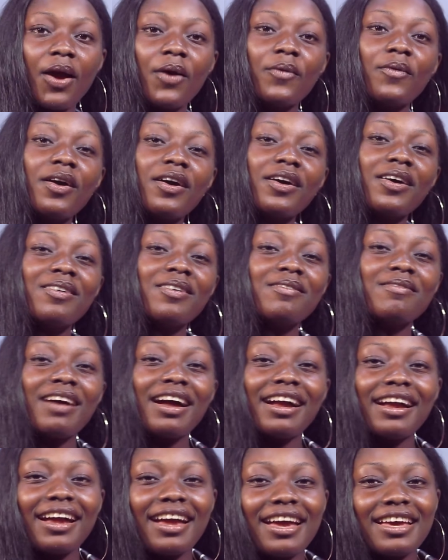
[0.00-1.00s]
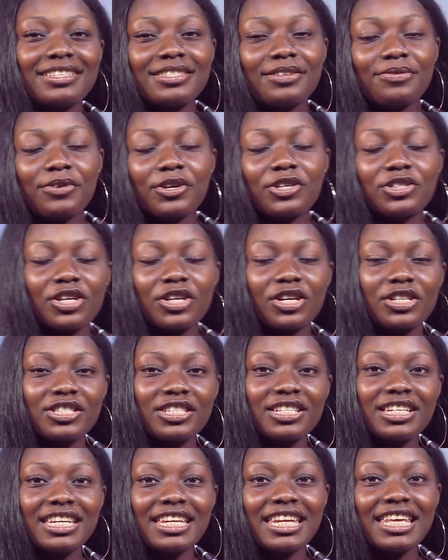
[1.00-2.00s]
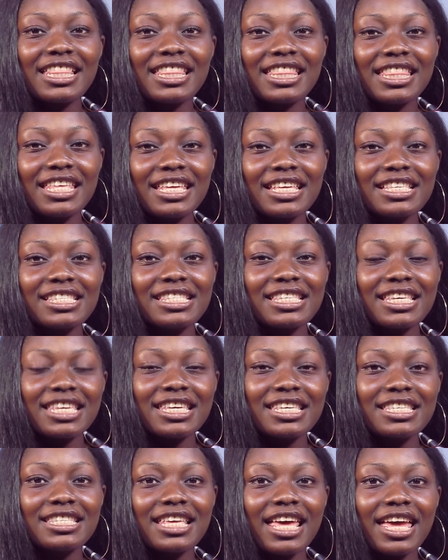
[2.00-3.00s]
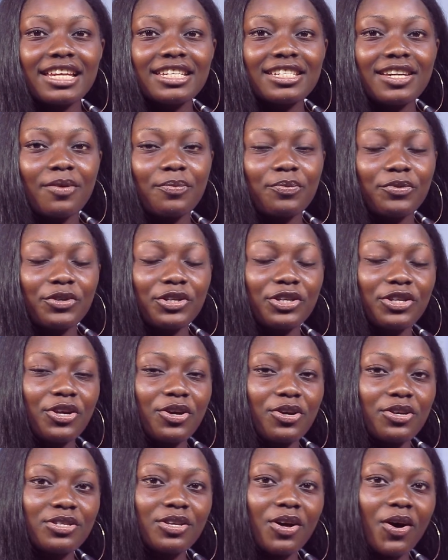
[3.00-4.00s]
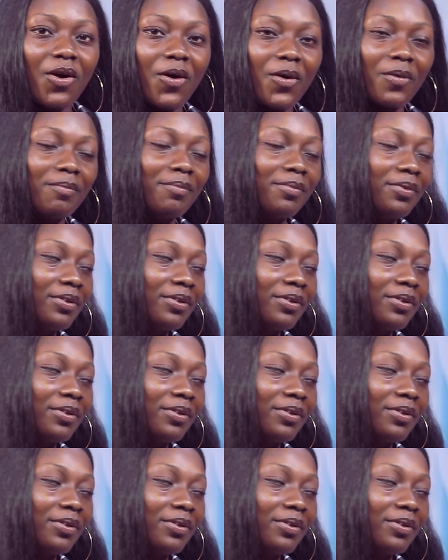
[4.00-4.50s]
Welcome back, guys. If you're just tuning in, this is Entrepreneurs Hub.